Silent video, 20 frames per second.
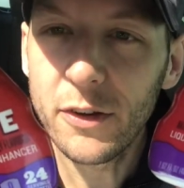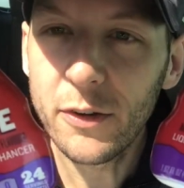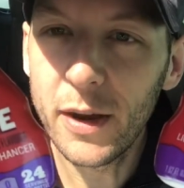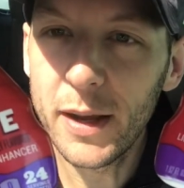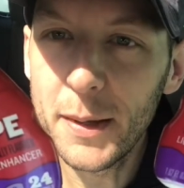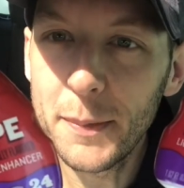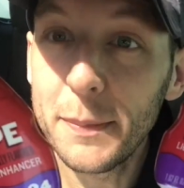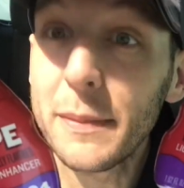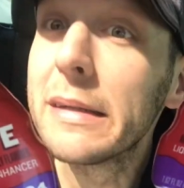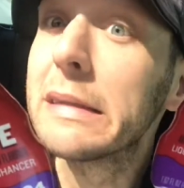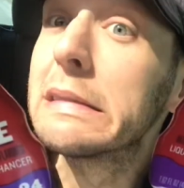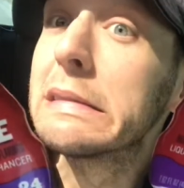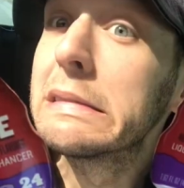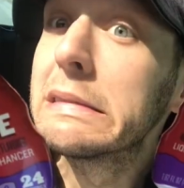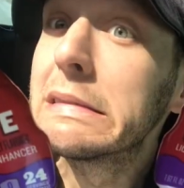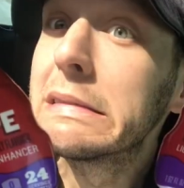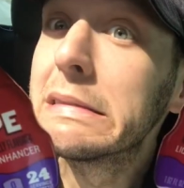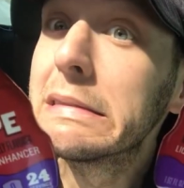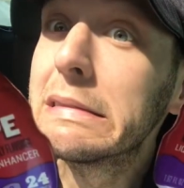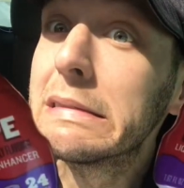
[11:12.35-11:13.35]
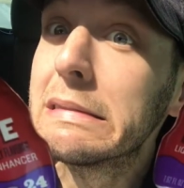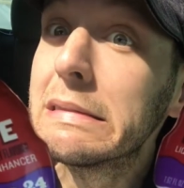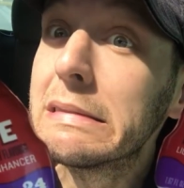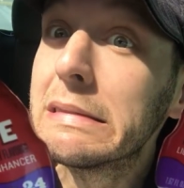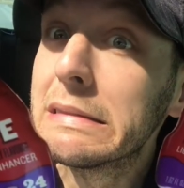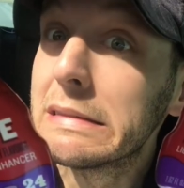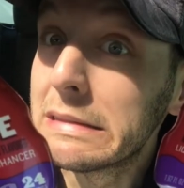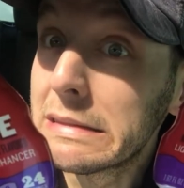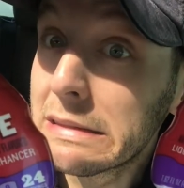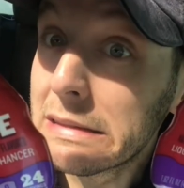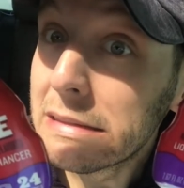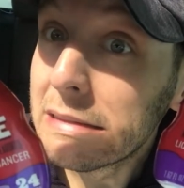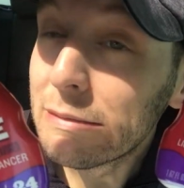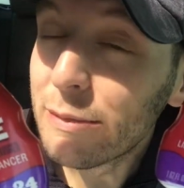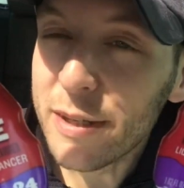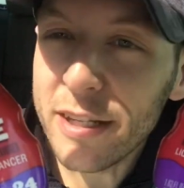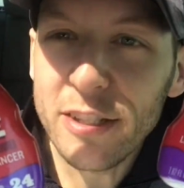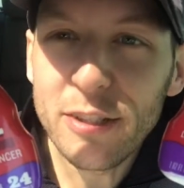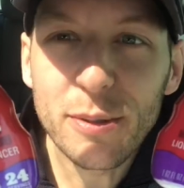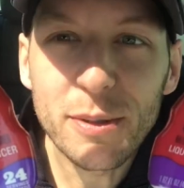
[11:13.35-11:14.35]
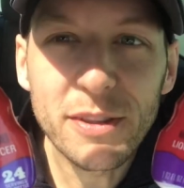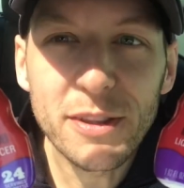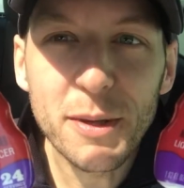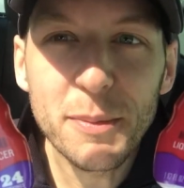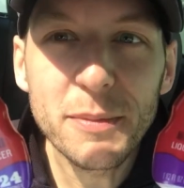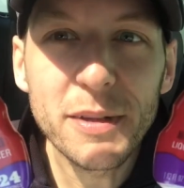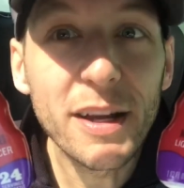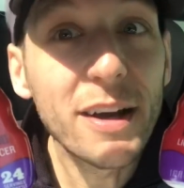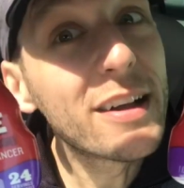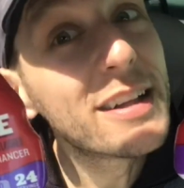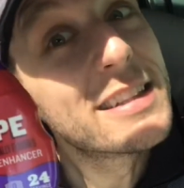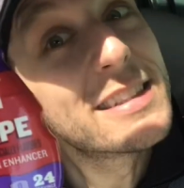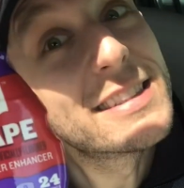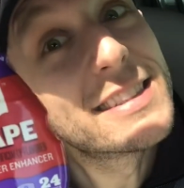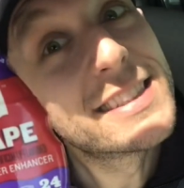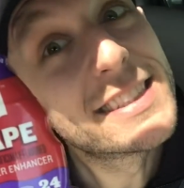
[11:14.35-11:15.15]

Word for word: grape. We could do a thumbnail.